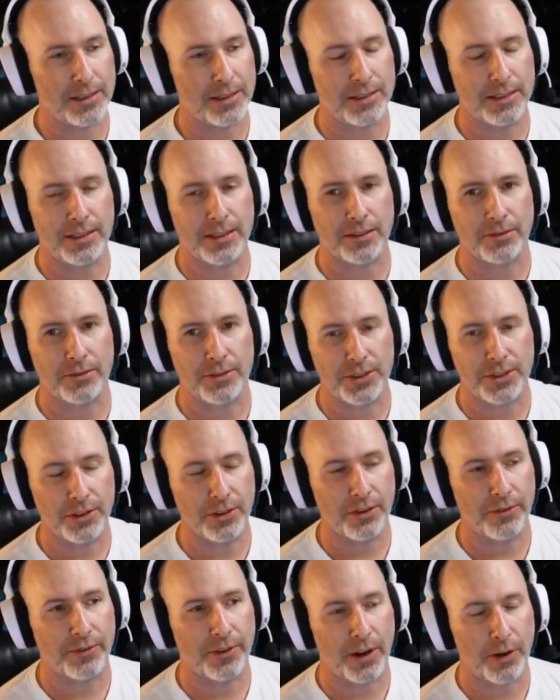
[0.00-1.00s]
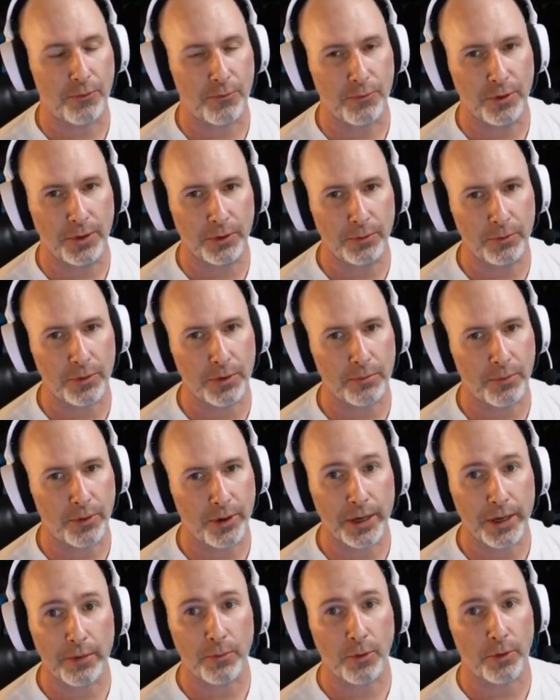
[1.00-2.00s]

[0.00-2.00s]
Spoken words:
sitting on a shelf and I really want to bring them,